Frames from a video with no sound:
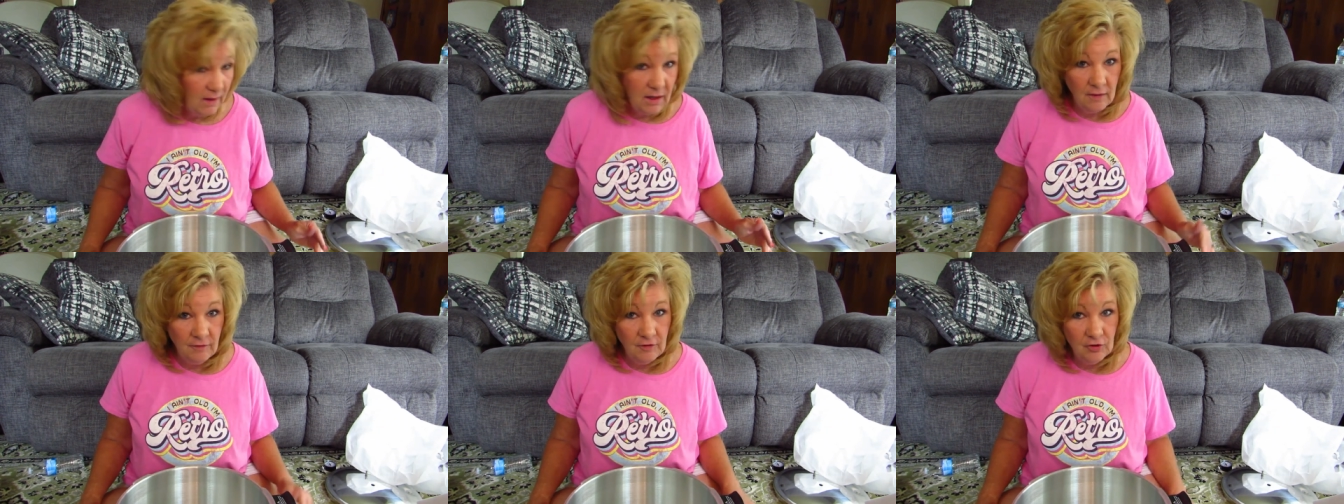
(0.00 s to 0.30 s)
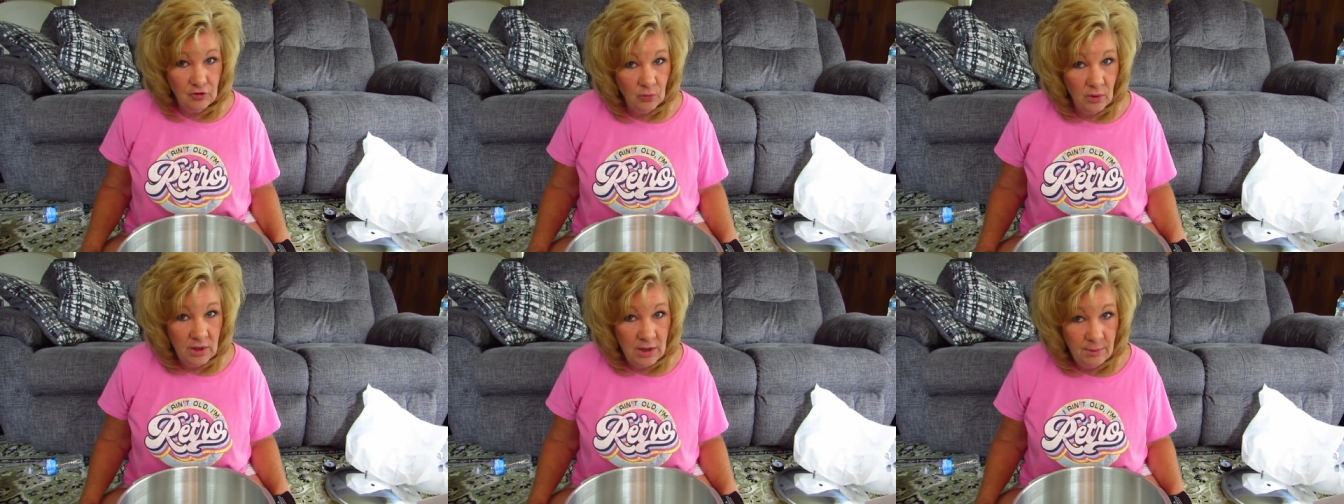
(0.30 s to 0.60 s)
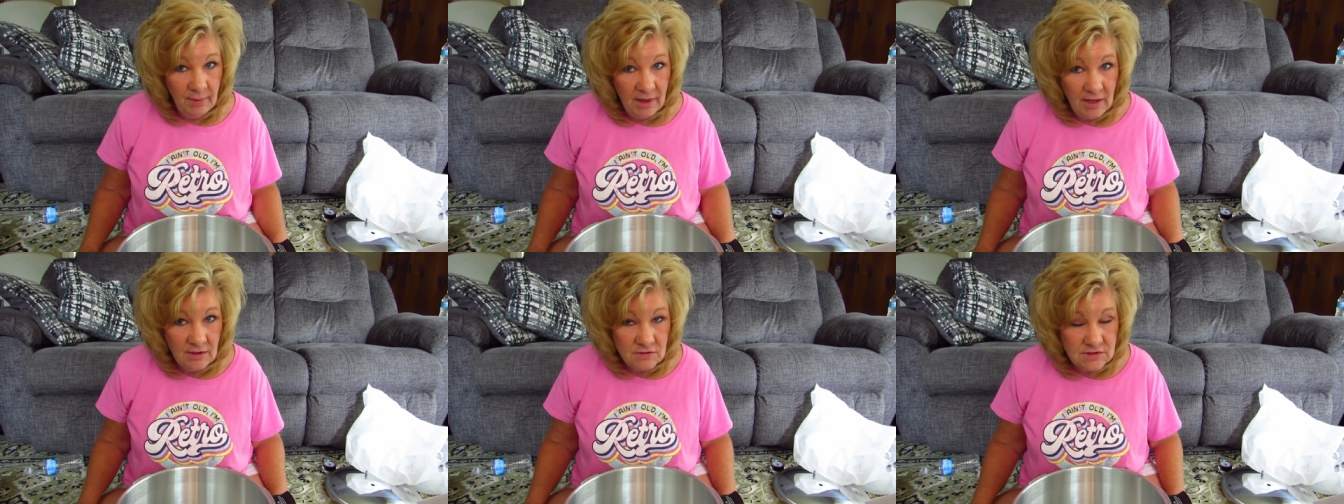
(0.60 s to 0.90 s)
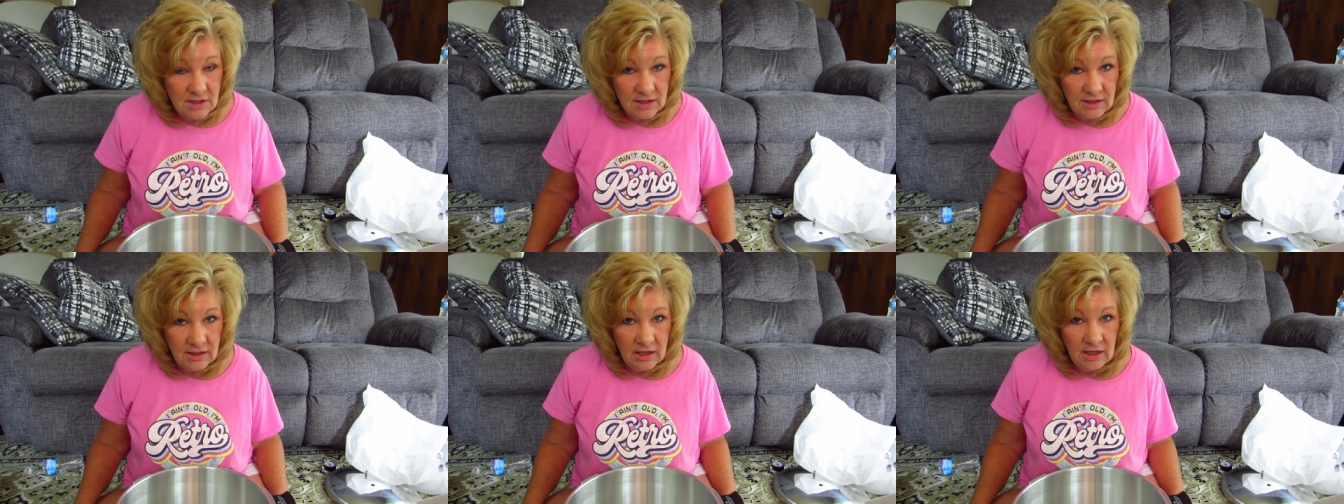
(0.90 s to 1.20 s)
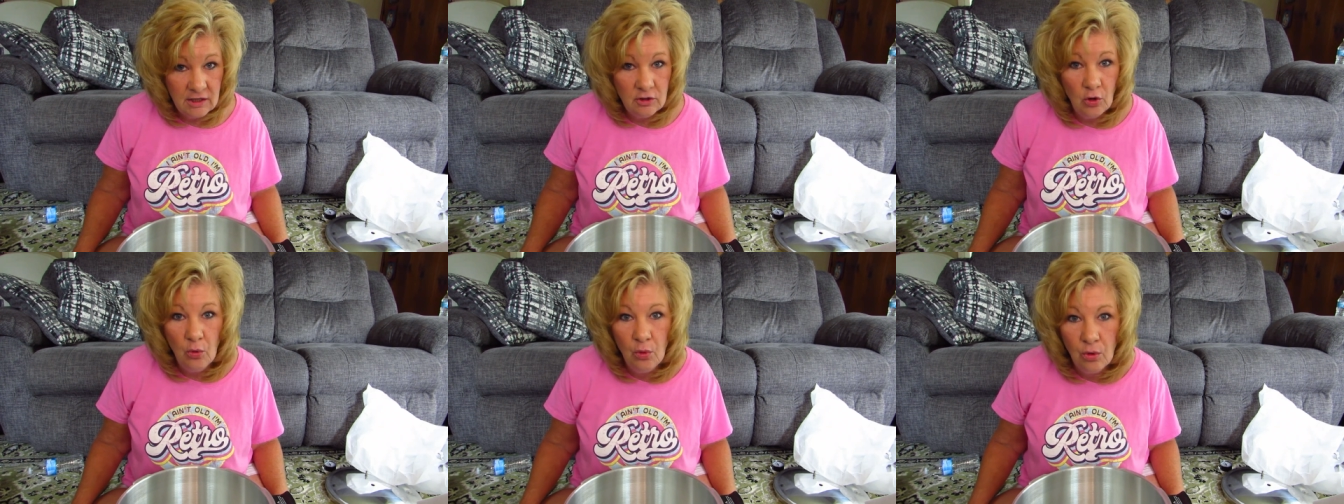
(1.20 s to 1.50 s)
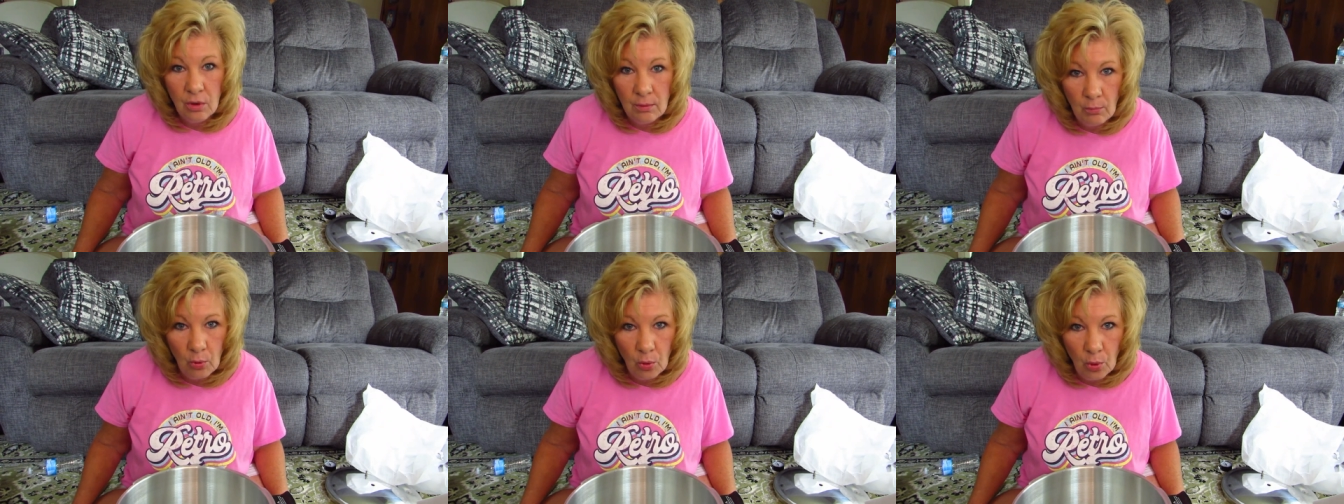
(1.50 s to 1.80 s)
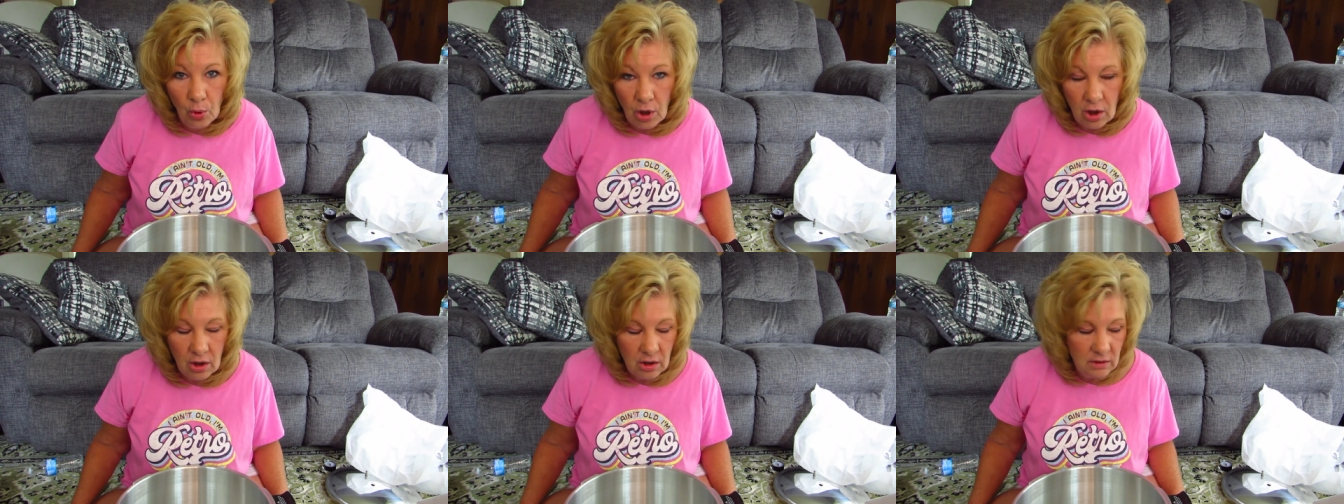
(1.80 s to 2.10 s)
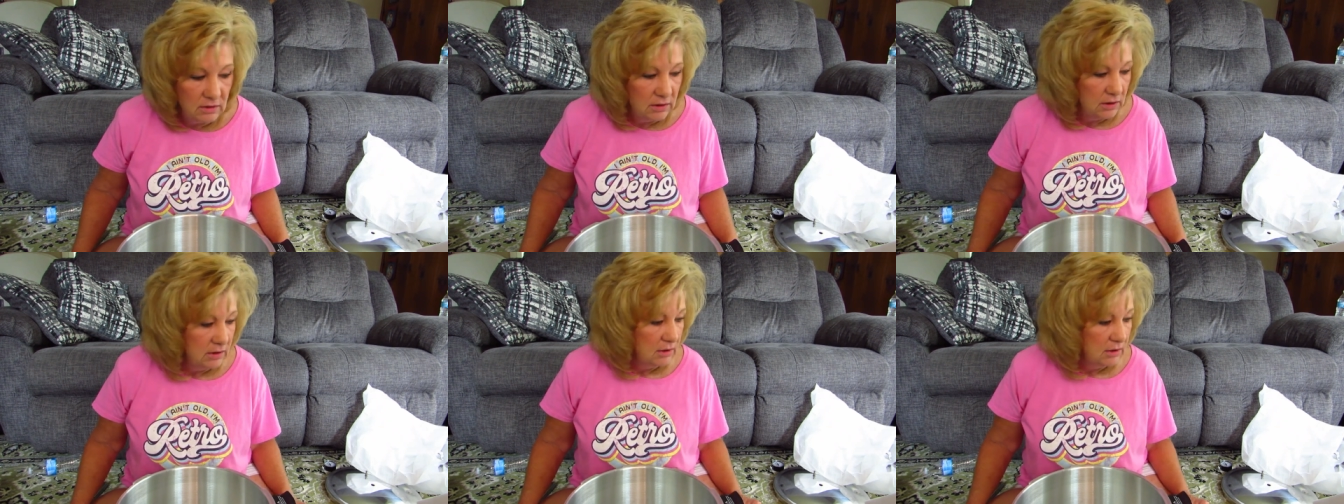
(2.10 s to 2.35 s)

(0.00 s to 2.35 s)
And the 20 pounds I gained or more.